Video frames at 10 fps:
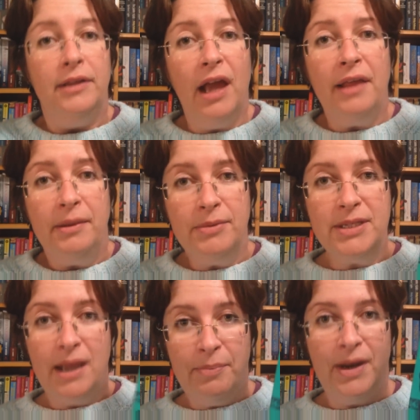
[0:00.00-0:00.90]
Yeah, there
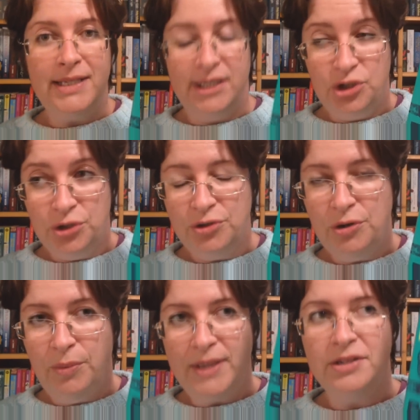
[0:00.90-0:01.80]
was an uprising.
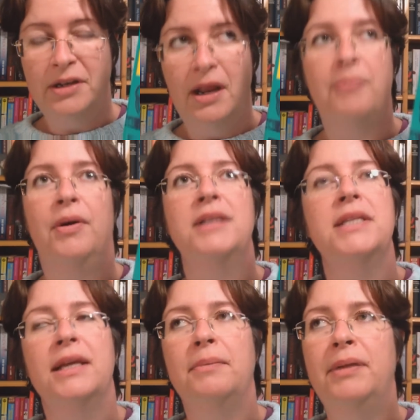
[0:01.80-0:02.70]
Children went on an
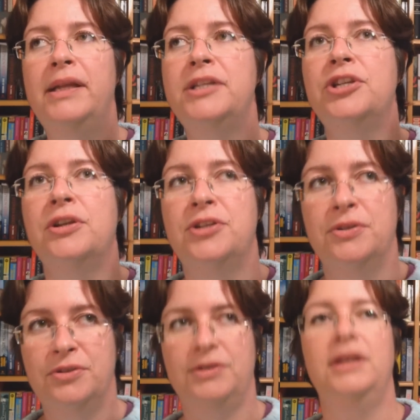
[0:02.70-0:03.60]
uprising. Police shot
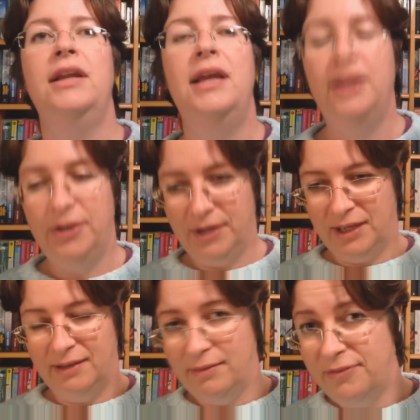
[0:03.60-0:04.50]
children. You
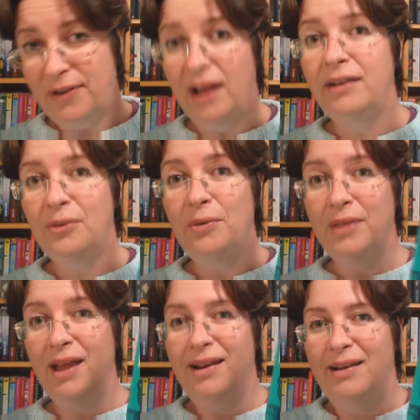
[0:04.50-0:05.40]
can find
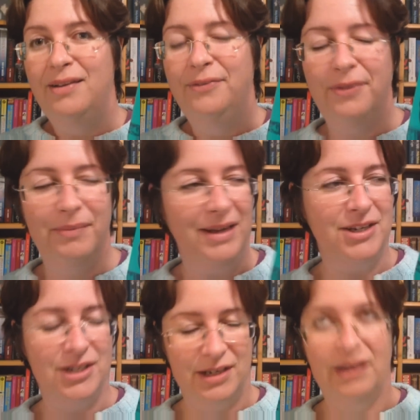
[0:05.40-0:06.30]
all that
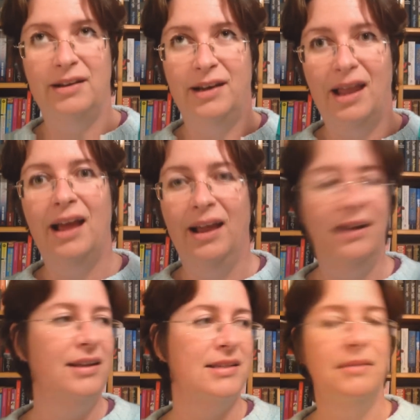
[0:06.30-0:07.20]
information
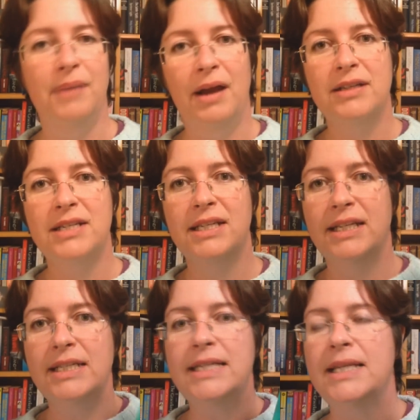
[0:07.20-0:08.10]
online, as embarrassing
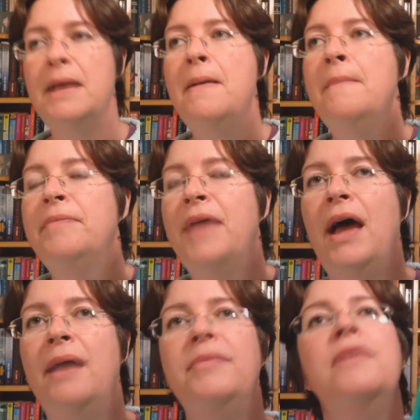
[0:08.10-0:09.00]
it is.
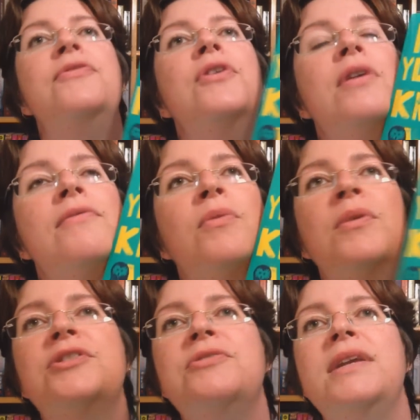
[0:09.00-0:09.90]
If you ever
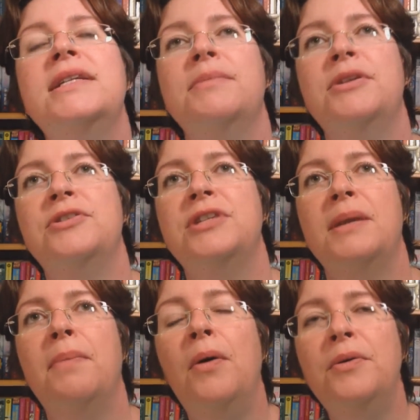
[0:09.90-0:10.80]
want to read some
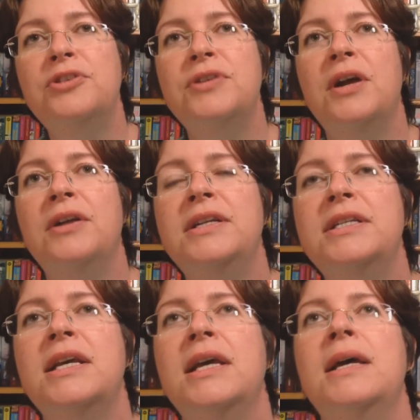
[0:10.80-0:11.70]
interesting poetry on it,